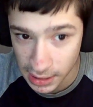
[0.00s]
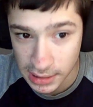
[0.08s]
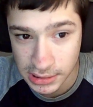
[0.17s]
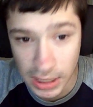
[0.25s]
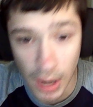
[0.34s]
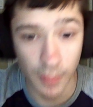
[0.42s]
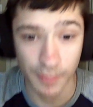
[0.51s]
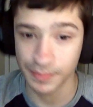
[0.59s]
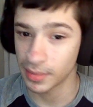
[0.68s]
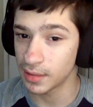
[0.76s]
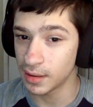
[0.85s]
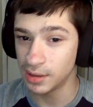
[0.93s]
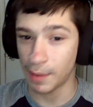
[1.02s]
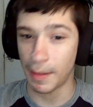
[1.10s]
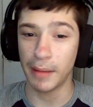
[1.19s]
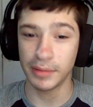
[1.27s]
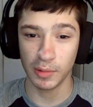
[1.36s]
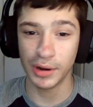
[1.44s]
So, you're
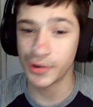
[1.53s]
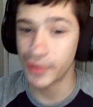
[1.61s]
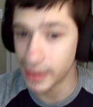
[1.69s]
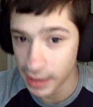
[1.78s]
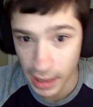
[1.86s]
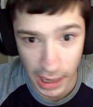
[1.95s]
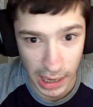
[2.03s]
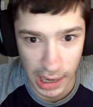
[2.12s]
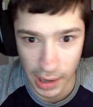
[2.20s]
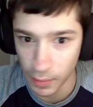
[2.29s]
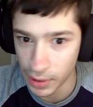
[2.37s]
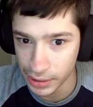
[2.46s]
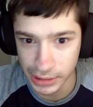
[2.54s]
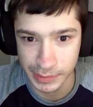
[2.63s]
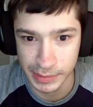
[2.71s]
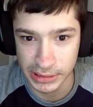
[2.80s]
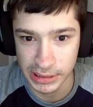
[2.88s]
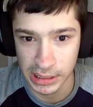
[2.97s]
probably wondering, uh, where did this
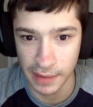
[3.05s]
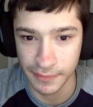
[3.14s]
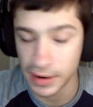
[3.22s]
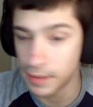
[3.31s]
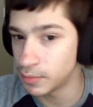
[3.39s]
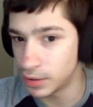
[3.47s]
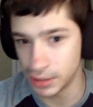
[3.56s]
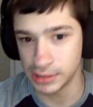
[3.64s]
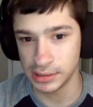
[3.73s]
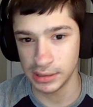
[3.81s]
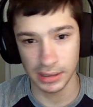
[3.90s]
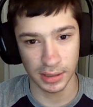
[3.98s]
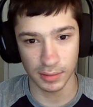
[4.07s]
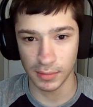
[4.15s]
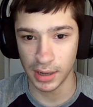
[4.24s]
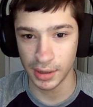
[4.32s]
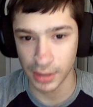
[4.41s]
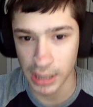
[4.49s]
PC come from? Where did this you know
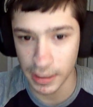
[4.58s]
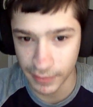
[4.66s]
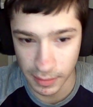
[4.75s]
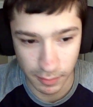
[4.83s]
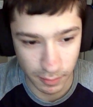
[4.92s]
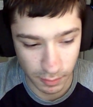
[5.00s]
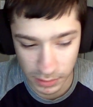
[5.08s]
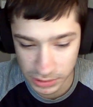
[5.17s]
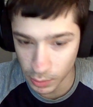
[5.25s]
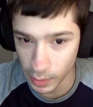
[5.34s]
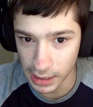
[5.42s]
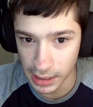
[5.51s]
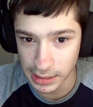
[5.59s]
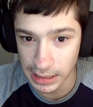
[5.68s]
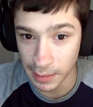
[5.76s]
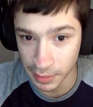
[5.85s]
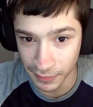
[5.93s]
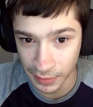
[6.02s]
monitor come from? What's going on?
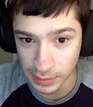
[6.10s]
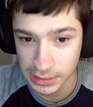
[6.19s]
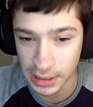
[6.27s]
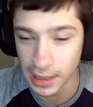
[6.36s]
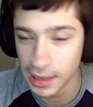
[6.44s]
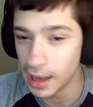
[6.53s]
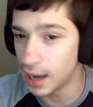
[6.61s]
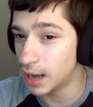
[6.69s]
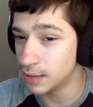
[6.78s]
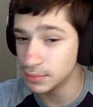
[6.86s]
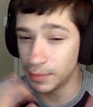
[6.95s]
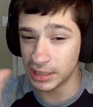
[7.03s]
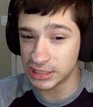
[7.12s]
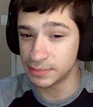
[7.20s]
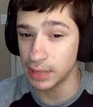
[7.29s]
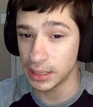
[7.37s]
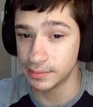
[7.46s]
I'm confused. Uh, let me explain.